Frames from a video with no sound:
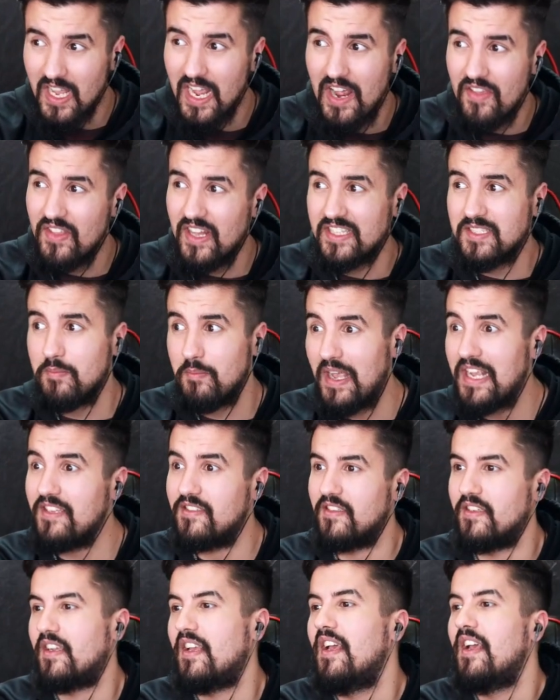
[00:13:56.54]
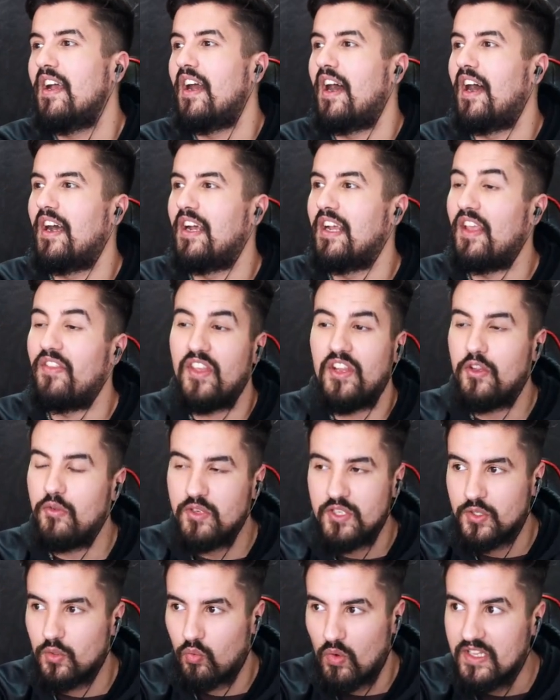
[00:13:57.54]
And that's amazing. And then you
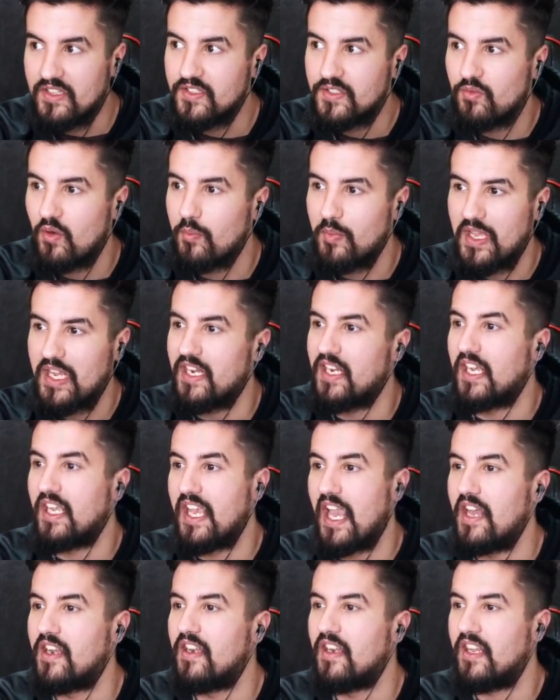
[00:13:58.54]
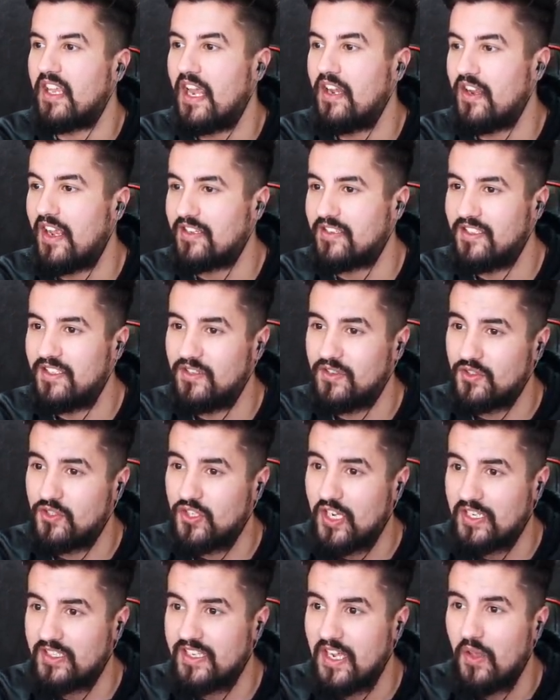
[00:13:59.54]
just rinse, repeat again and again. You guys can see there's
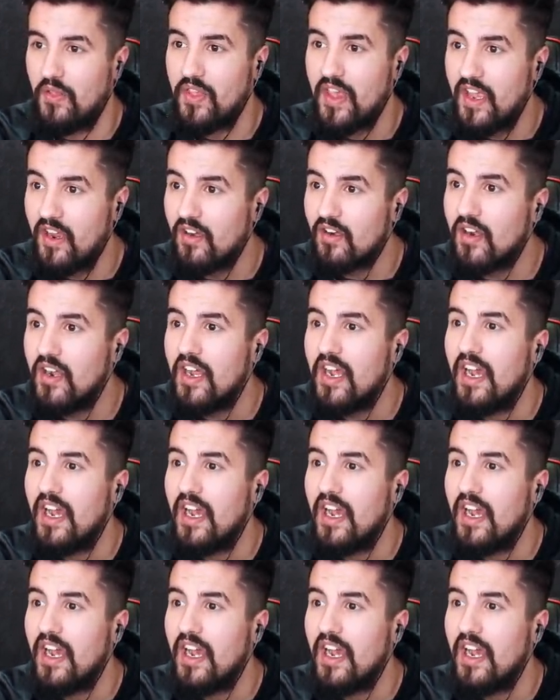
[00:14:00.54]
chests down there.